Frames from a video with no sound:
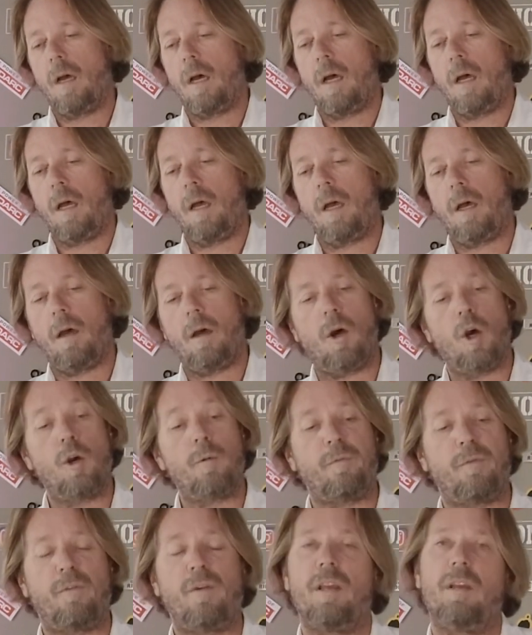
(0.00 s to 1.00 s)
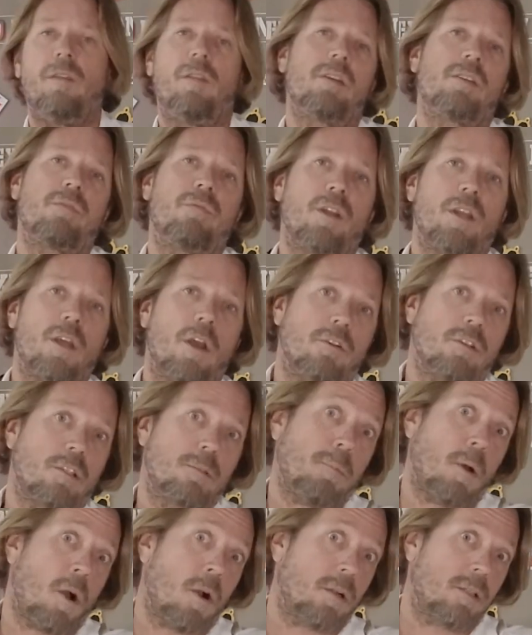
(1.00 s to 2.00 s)
Hopefully this video
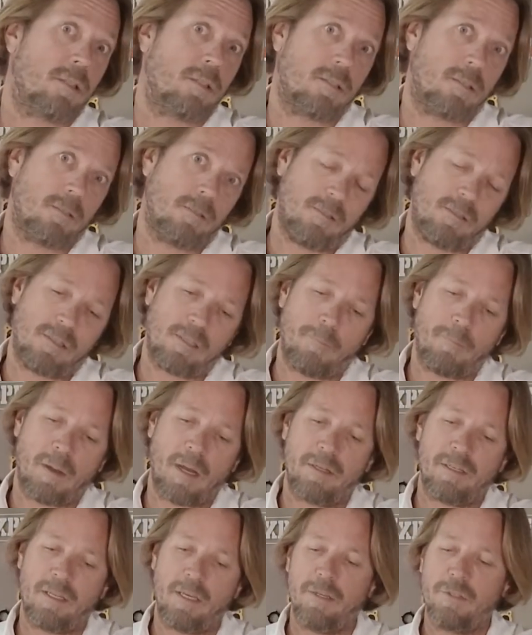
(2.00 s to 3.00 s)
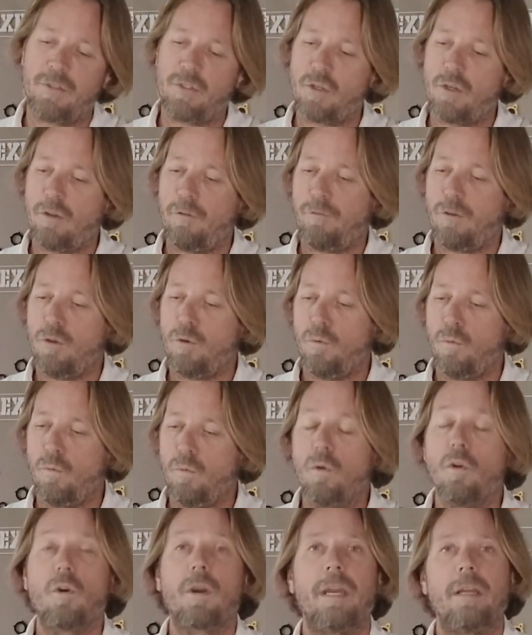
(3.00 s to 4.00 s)
sparks some ideas. So if you're
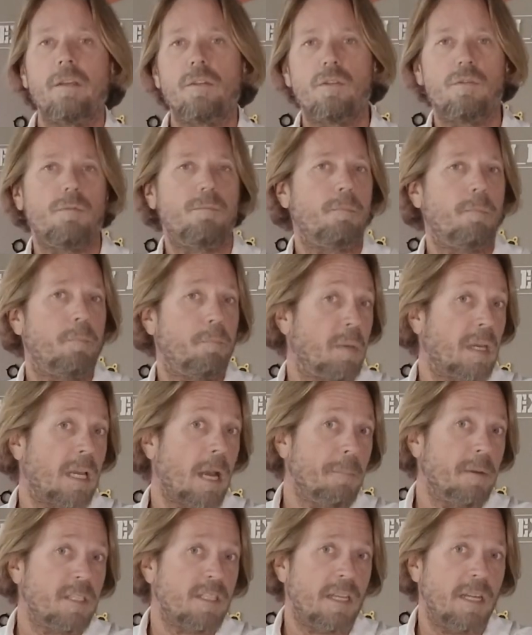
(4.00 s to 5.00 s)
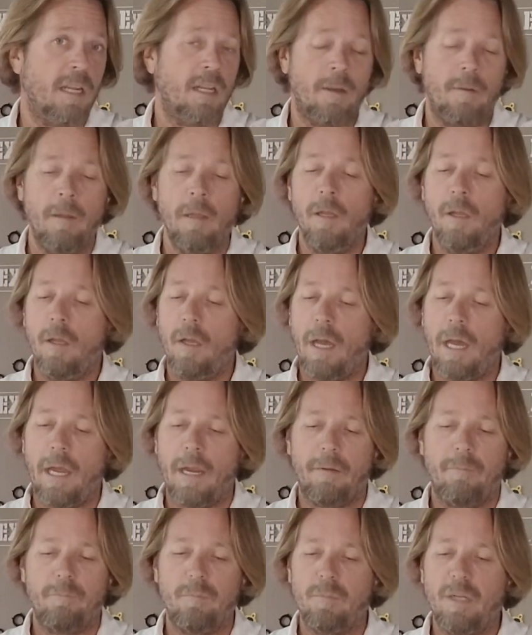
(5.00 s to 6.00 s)
looking to become a dealer,
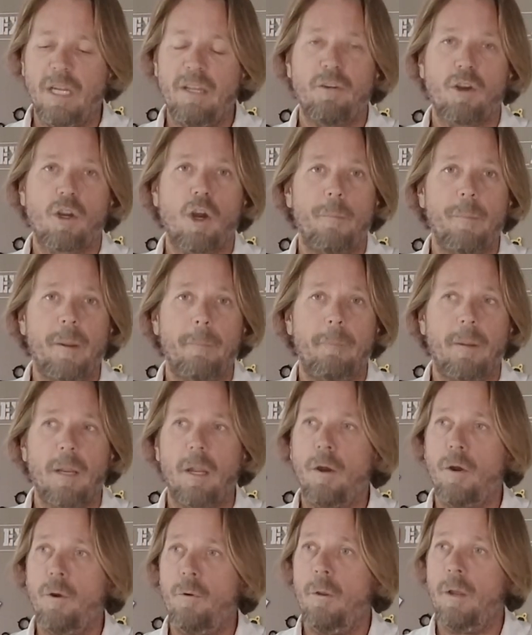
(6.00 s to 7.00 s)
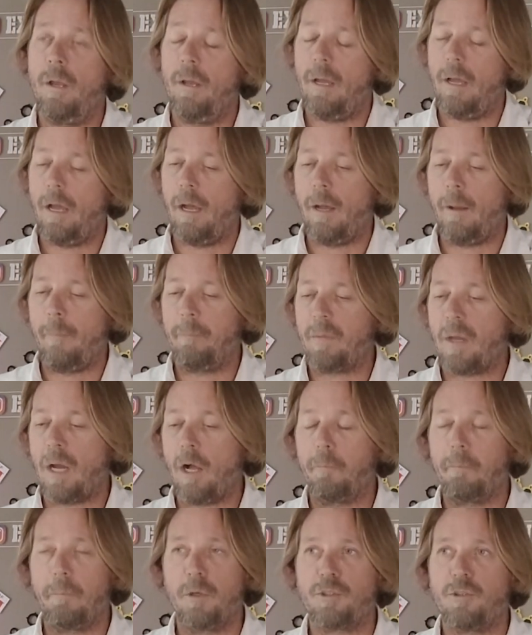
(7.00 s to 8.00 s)
hey, leave a comment below.
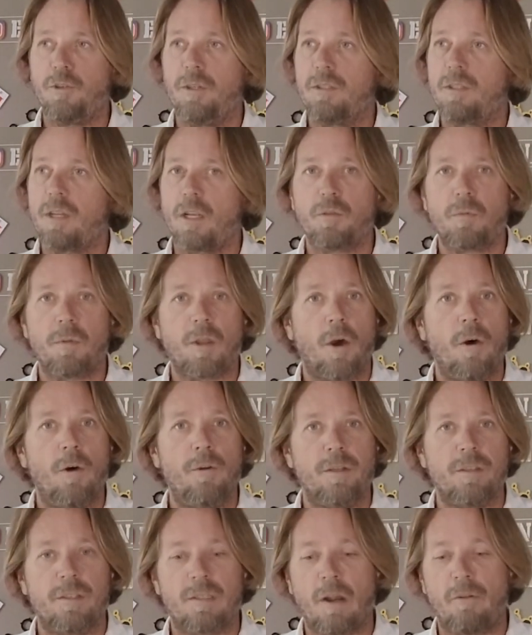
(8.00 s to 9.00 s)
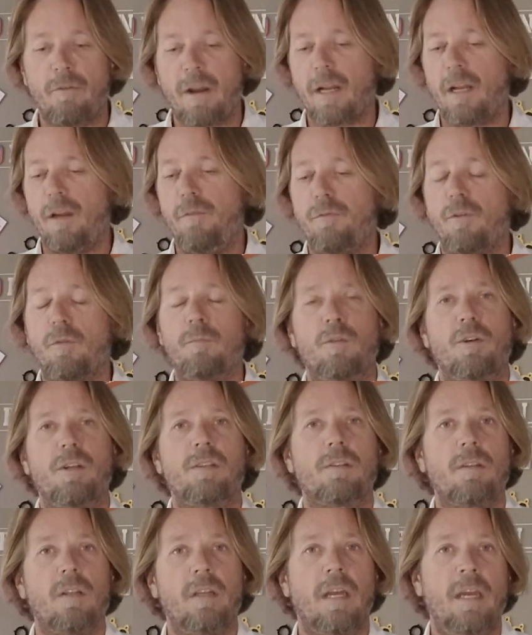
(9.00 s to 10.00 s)
I'll put you in touch with the owners directly from
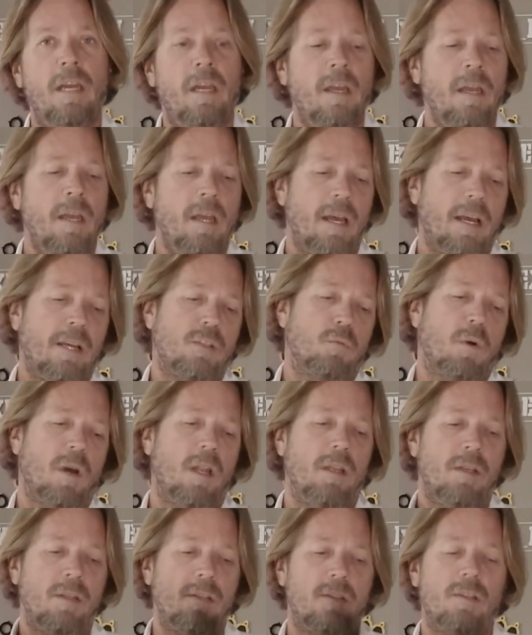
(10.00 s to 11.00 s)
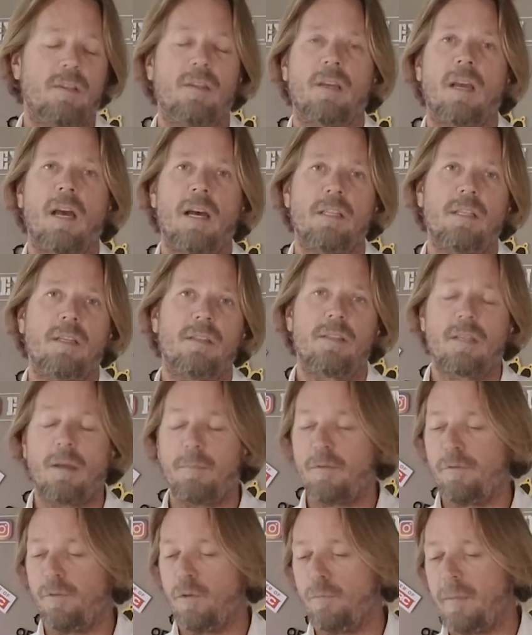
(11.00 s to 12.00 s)
Crystal Air, as well as the guys at
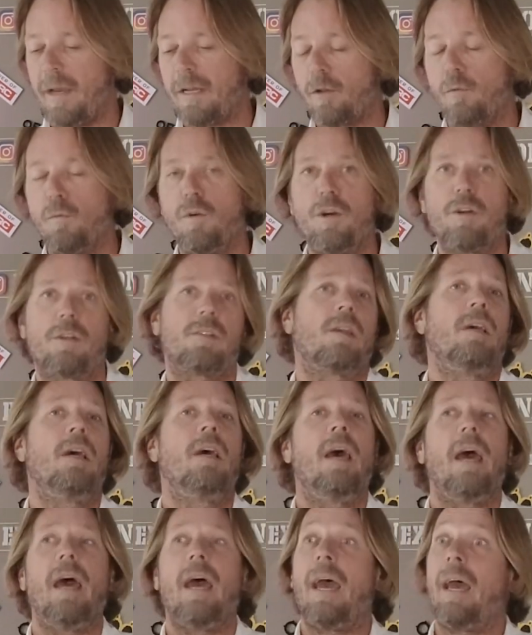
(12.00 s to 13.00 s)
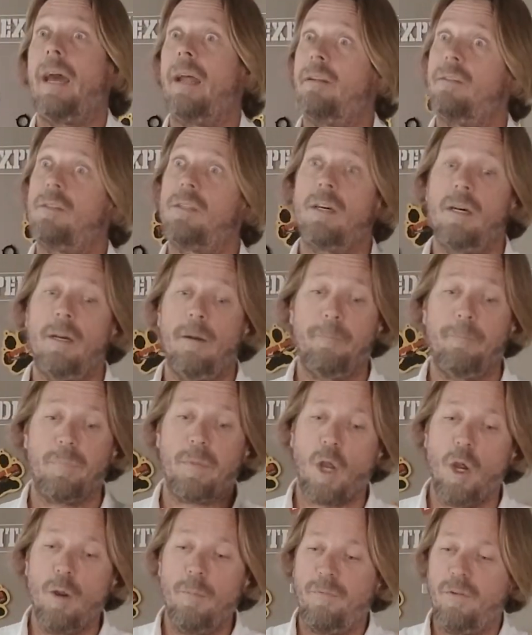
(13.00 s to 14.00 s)
Somerville Metalworks, and
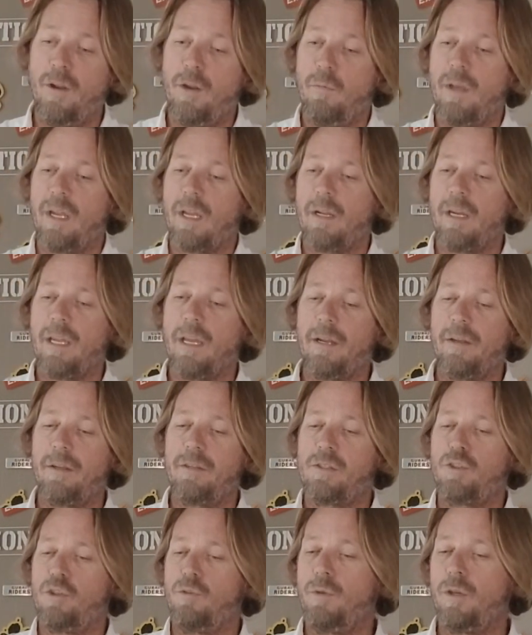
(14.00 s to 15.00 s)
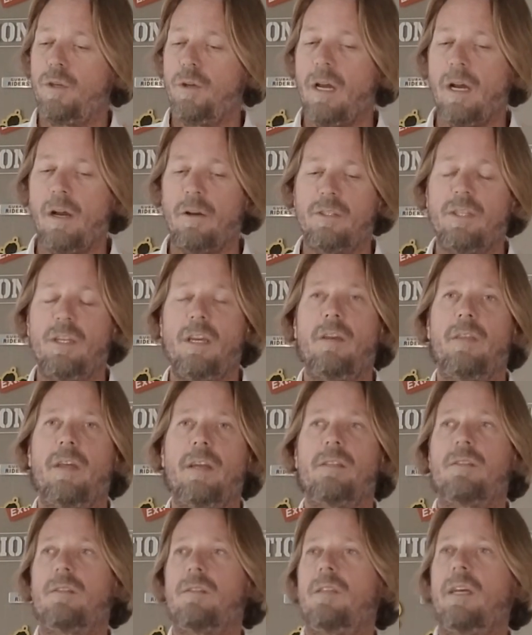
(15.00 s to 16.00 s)
hopefully we can get a distributor out here
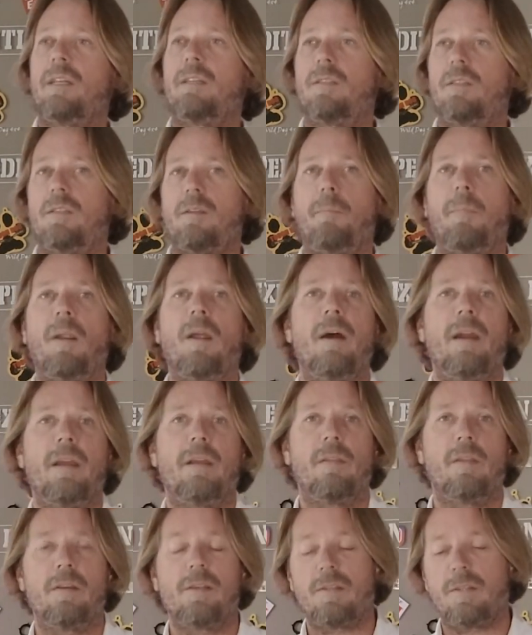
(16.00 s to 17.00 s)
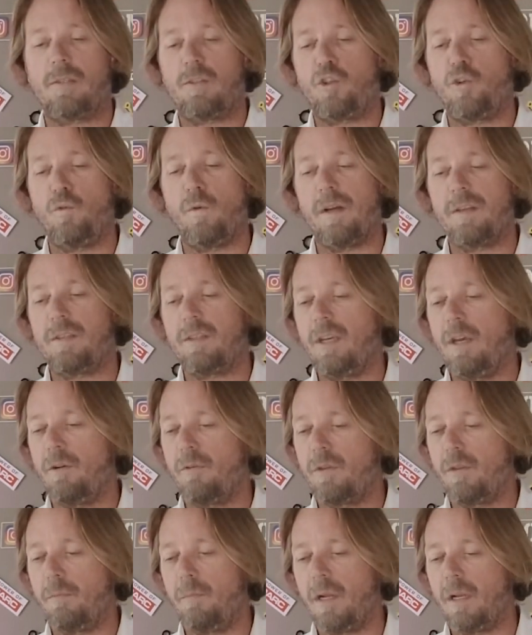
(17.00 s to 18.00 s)
that's supplying this to us
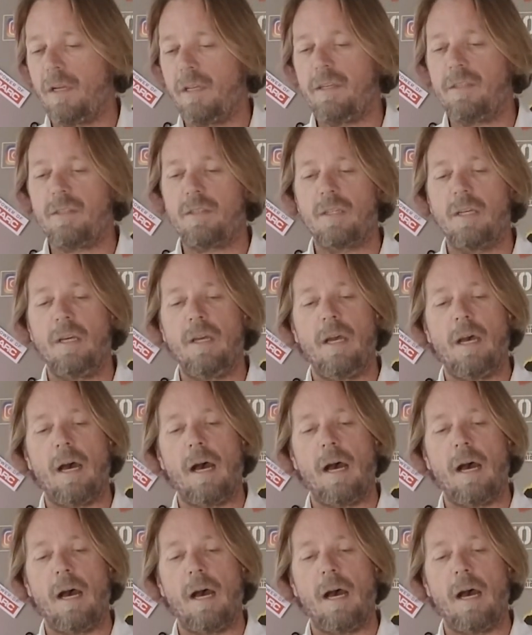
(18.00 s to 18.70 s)
here in the Middle East.